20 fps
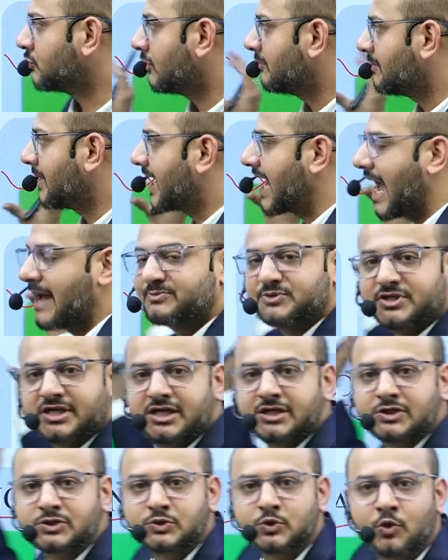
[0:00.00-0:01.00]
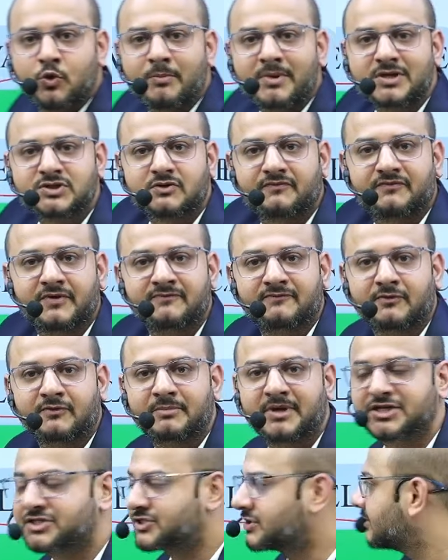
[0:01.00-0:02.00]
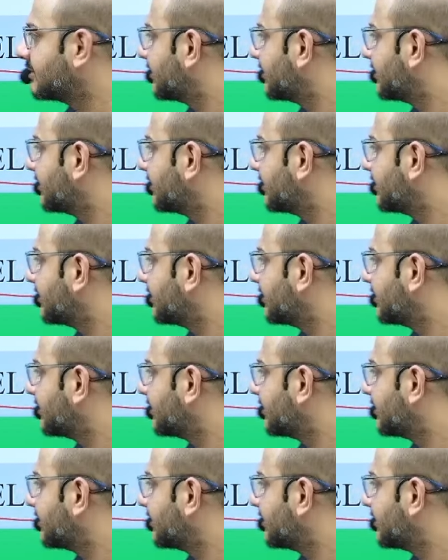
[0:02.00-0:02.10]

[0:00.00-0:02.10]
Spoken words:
be capturing so much of information